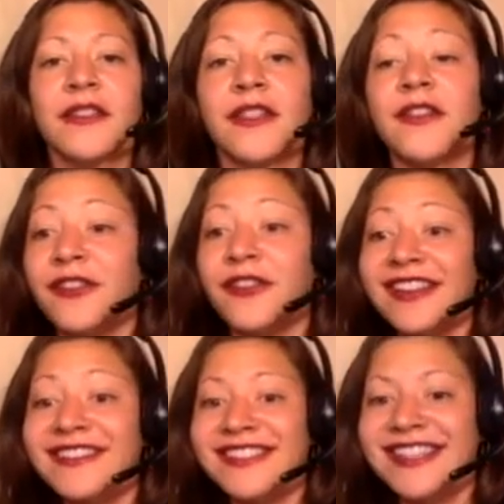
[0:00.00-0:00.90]
The
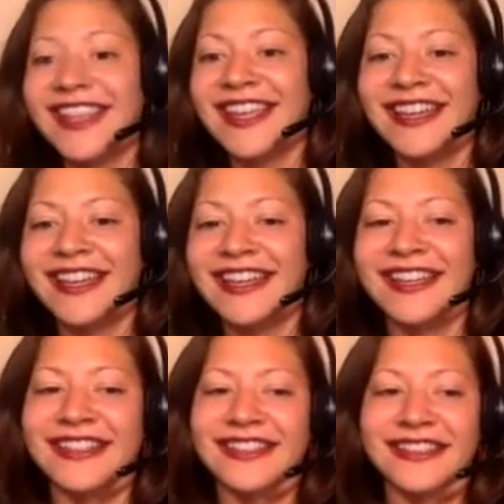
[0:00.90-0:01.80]
friends
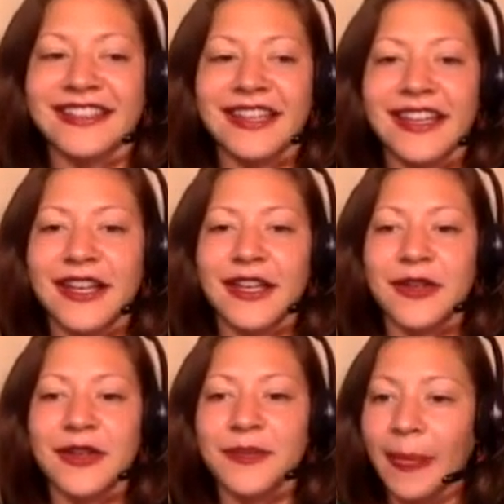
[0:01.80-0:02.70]
slide.
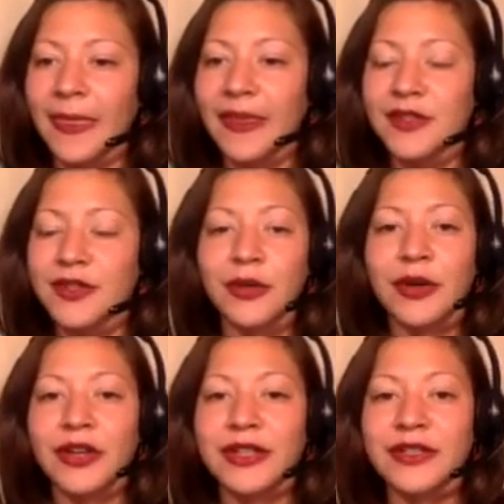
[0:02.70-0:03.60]
So you
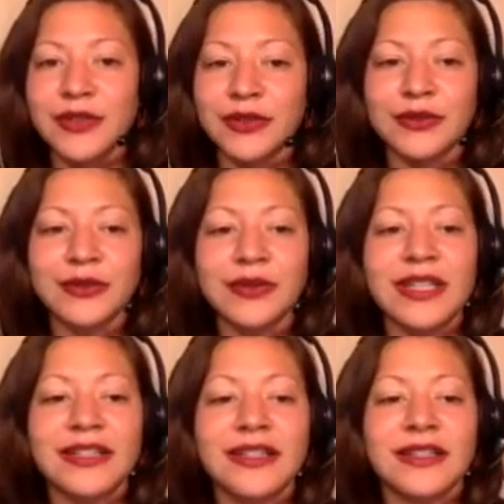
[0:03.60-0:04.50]
are going to,
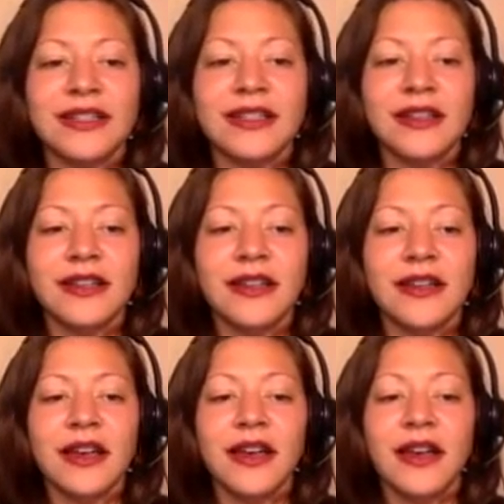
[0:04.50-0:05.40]

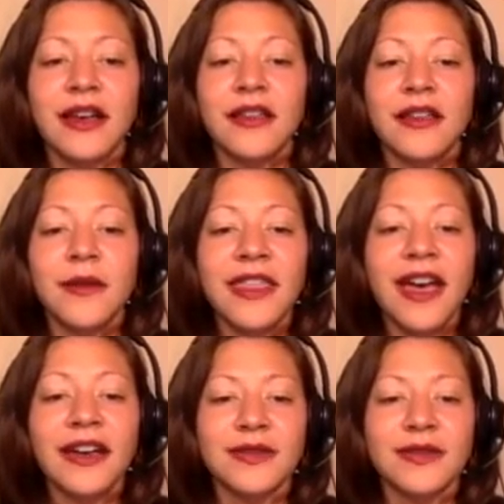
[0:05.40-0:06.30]
the way that
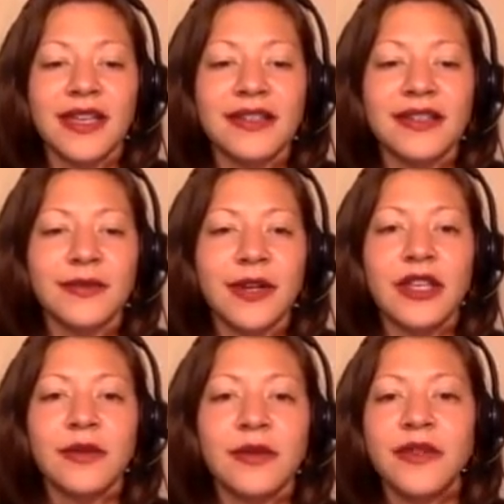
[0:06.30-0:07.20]
I do this,
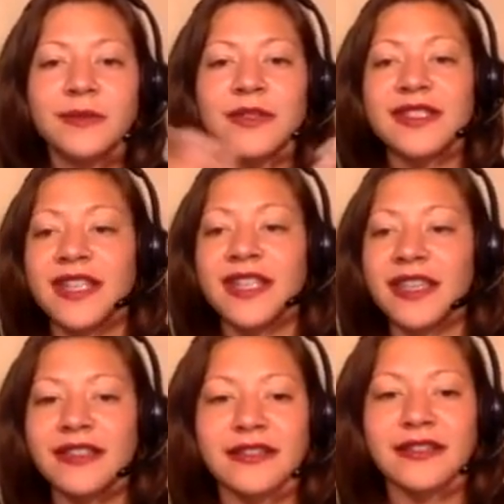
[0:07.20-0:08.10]
right, you want them to say
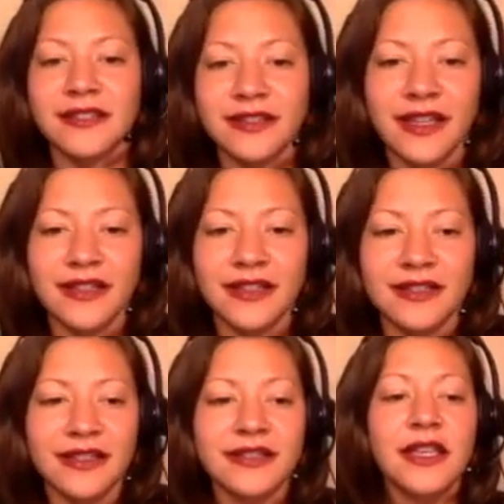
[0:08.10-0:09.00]
that sentence at the end of
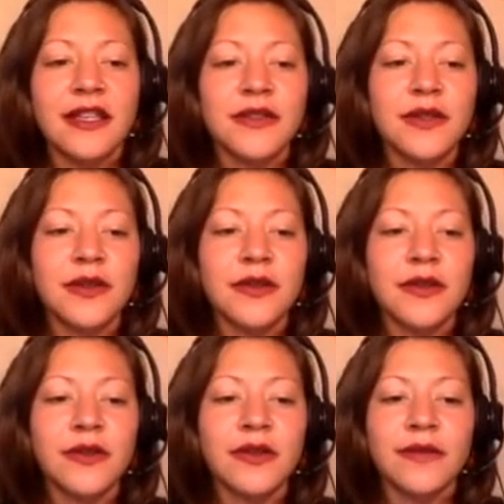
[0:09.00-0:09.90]
this.
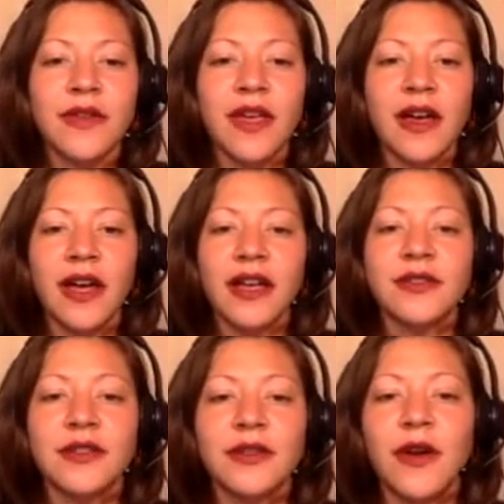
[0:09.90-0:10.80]
So I
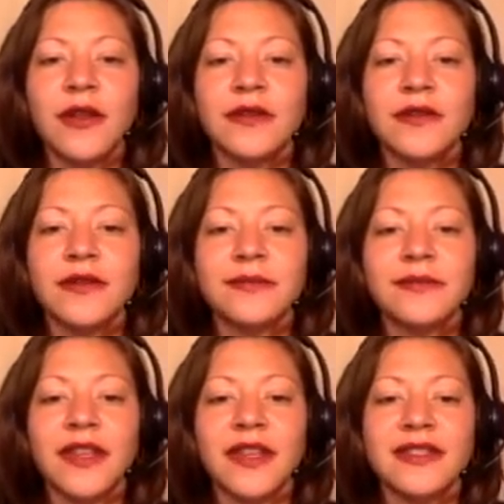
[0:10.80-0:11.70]
circle all of
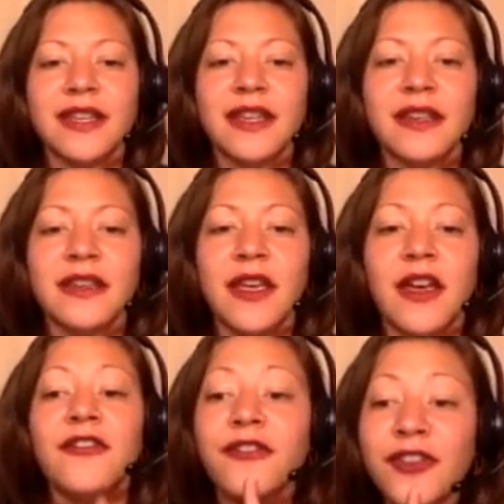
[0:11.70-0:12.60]
them. I say,
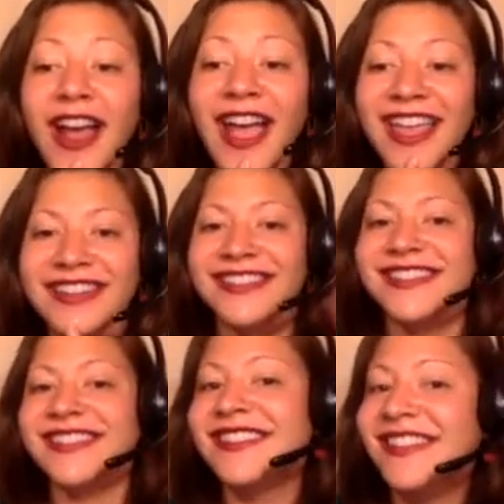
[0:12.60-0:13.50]

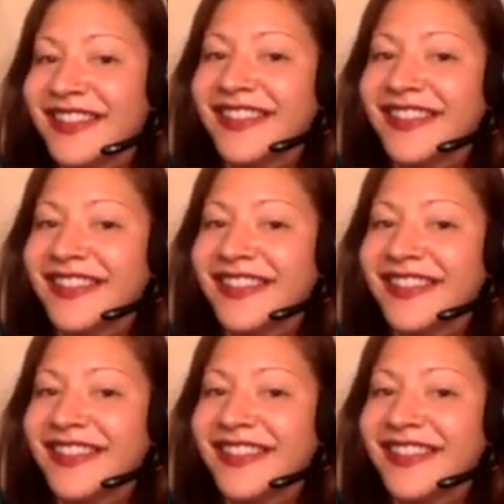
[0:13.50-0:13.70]
friends.